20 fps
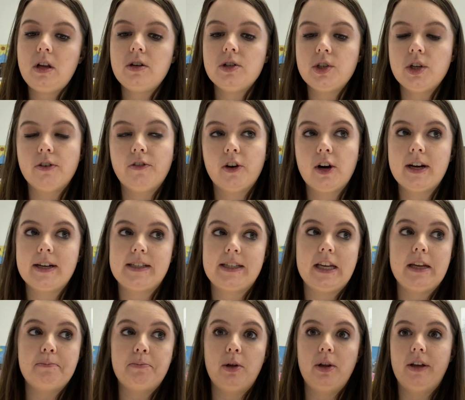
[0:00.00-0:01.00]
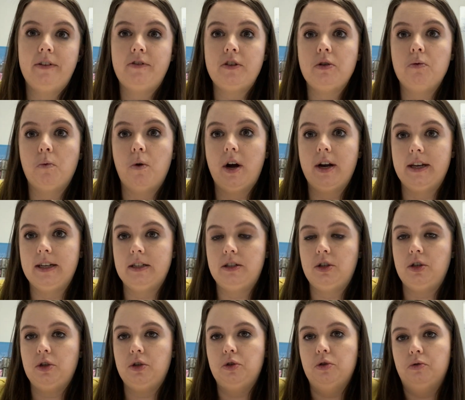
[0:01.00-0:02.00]
So, for example, if you wanted
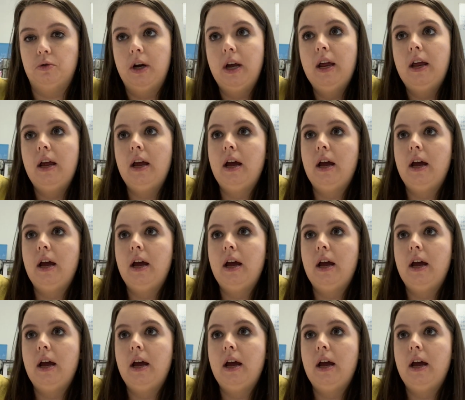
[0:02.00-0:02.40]
to